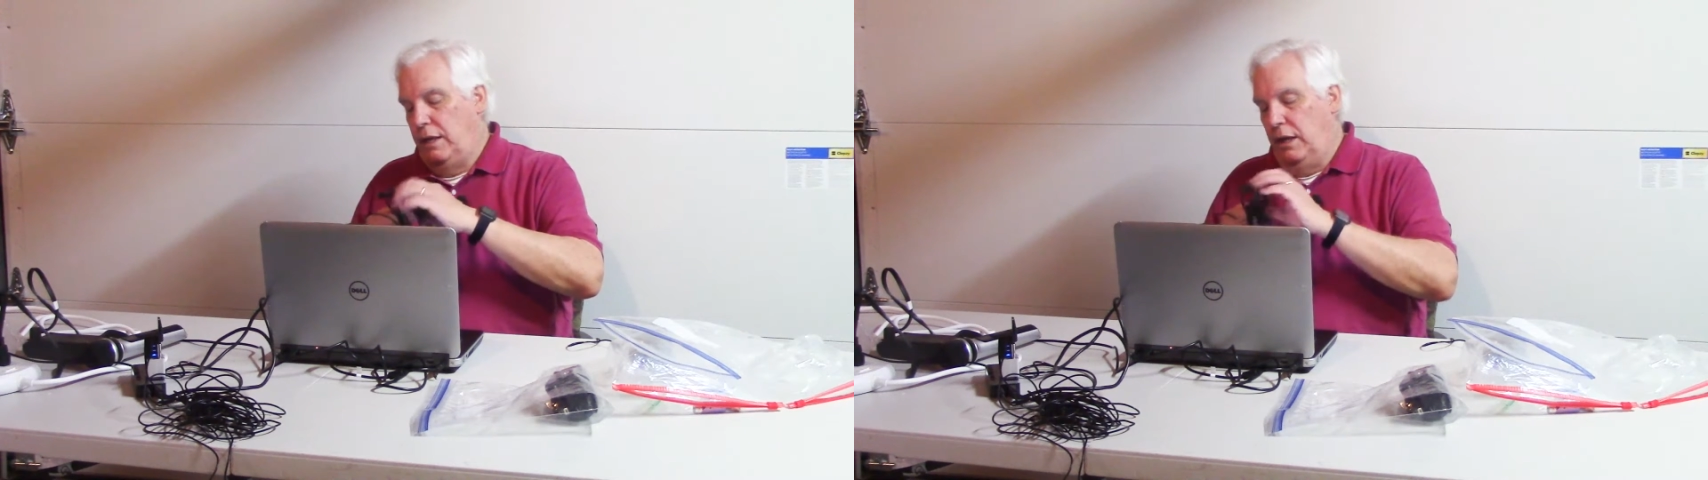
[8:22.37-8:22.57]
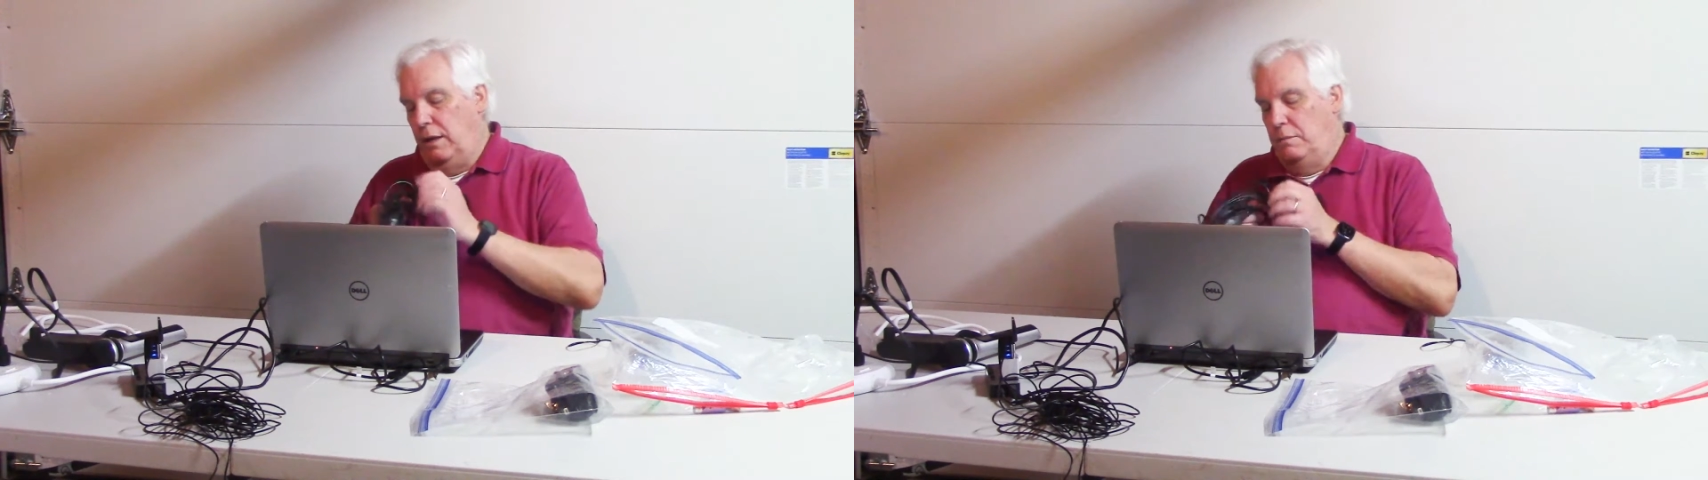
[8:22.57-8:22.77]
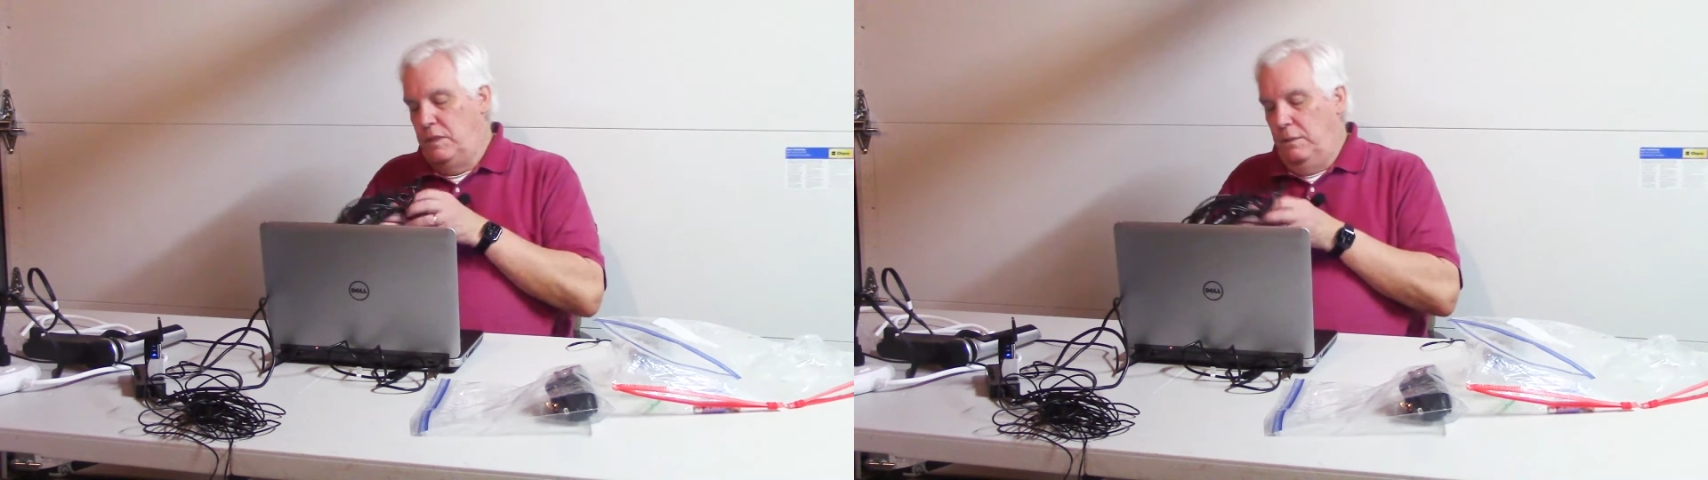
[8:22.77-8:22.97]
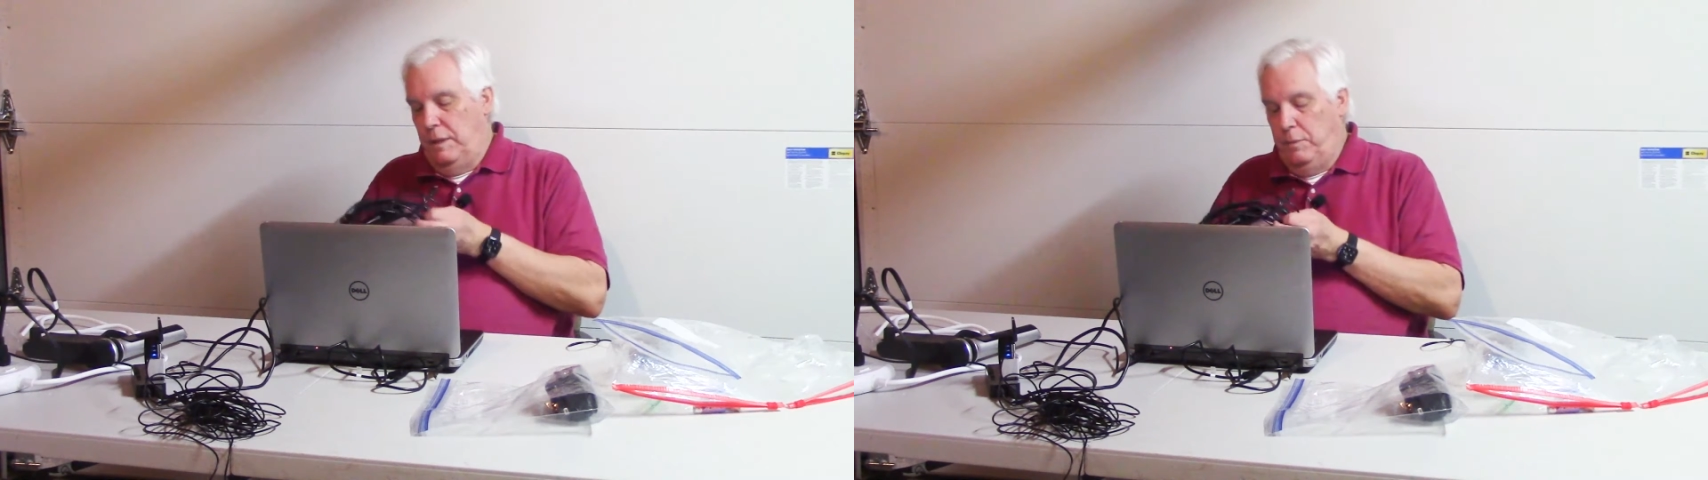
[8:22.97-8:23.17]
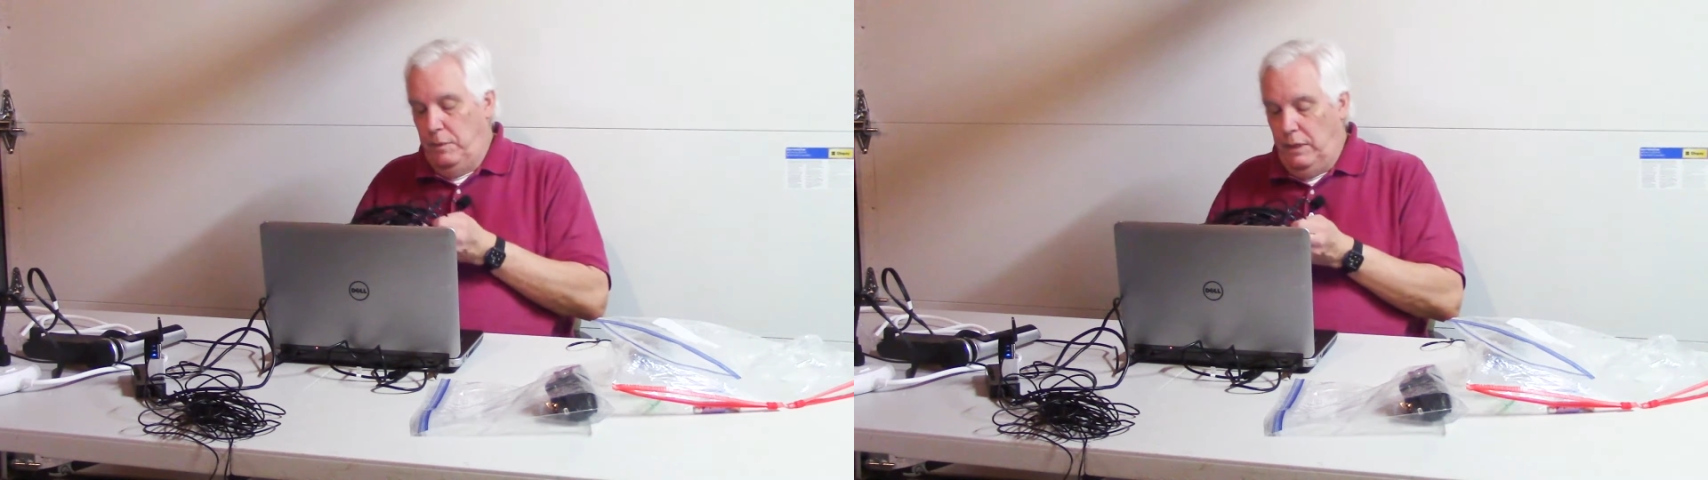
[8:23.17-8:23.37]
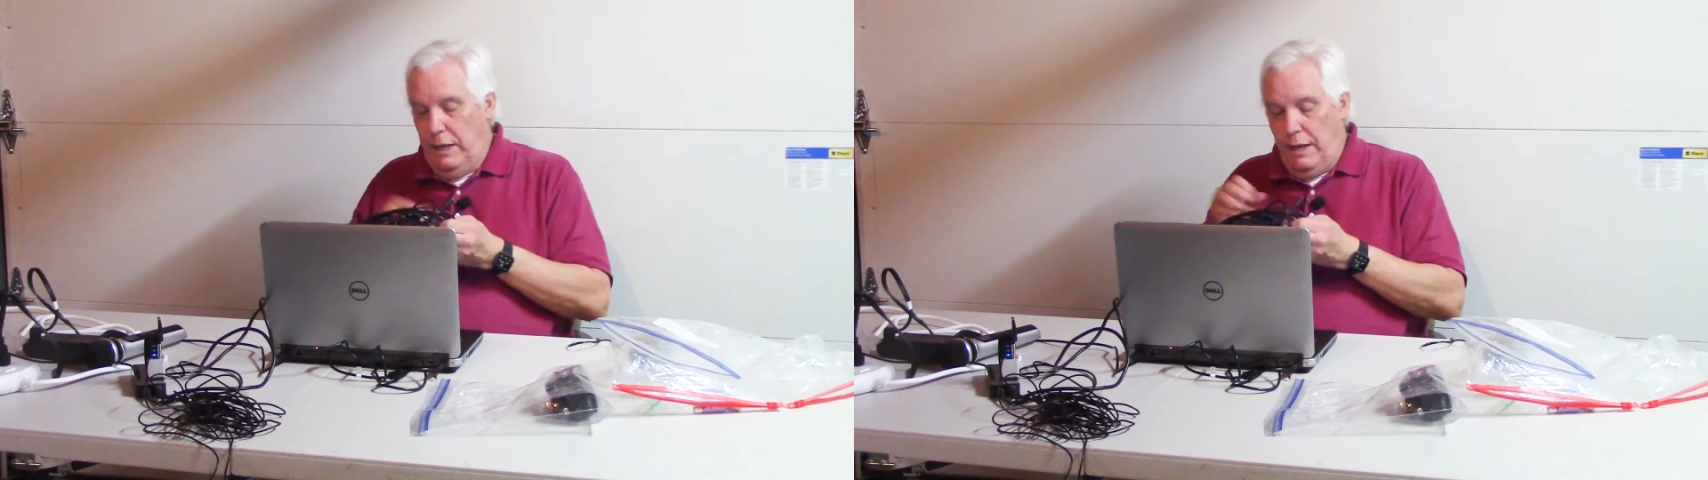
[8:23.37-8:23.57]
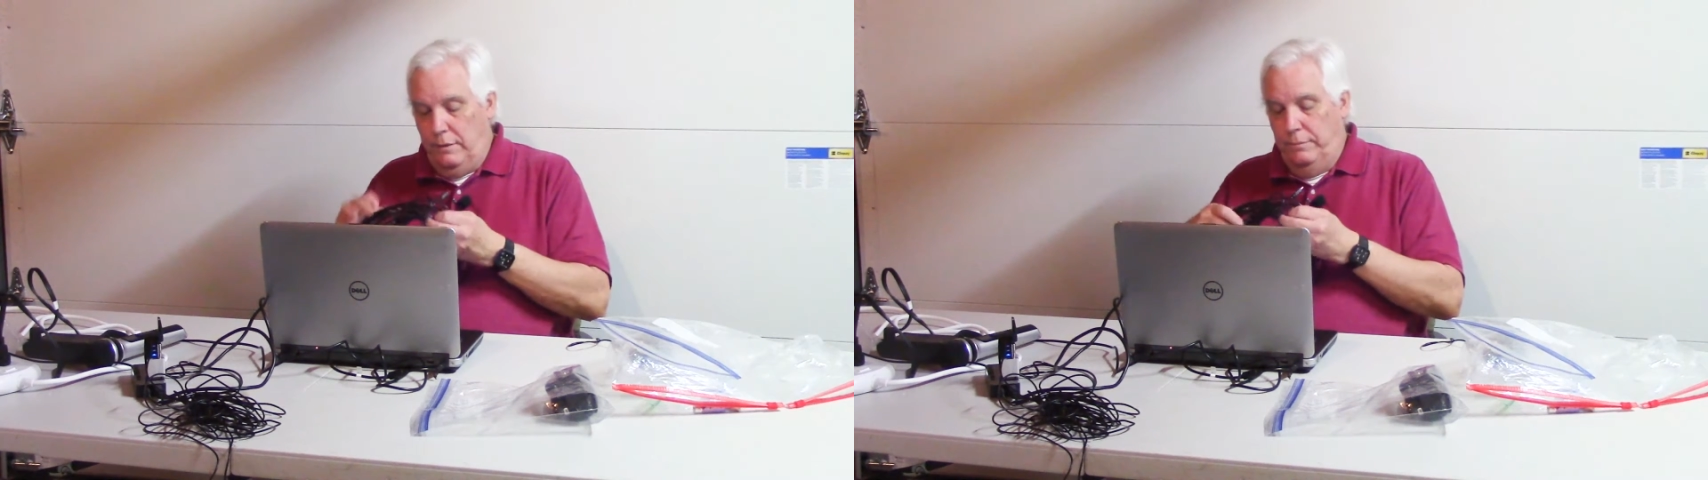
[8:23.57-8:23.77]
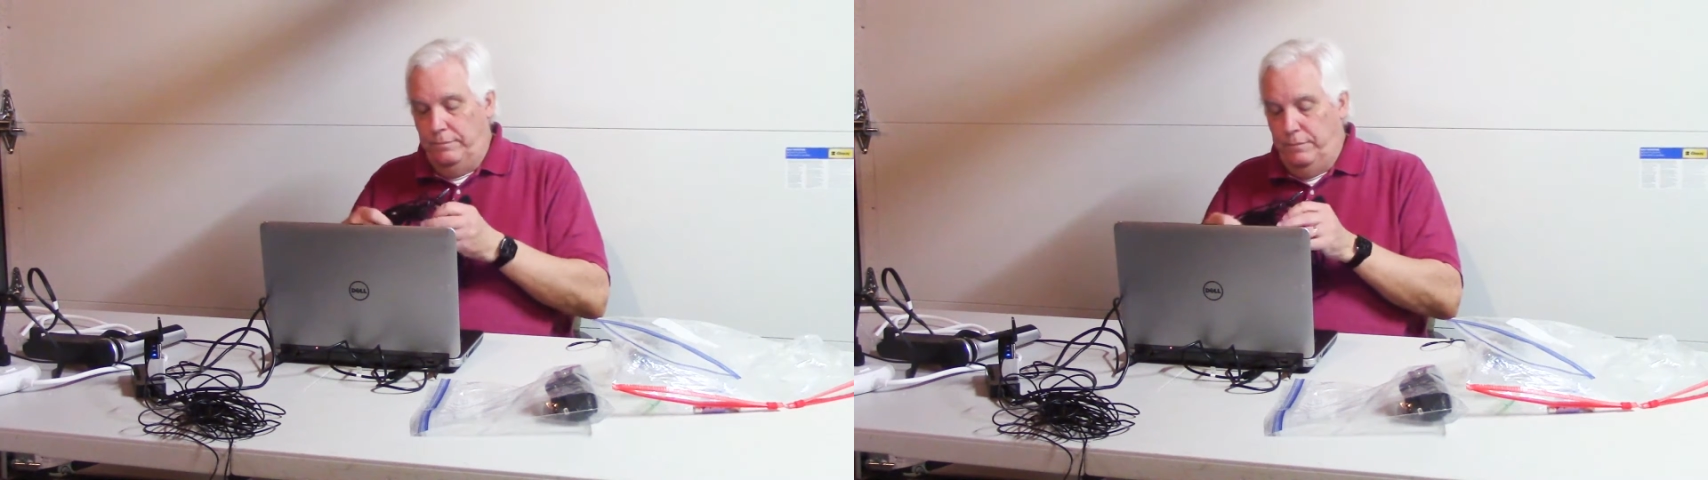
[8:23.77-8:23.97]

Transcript: comes, let me pull it out.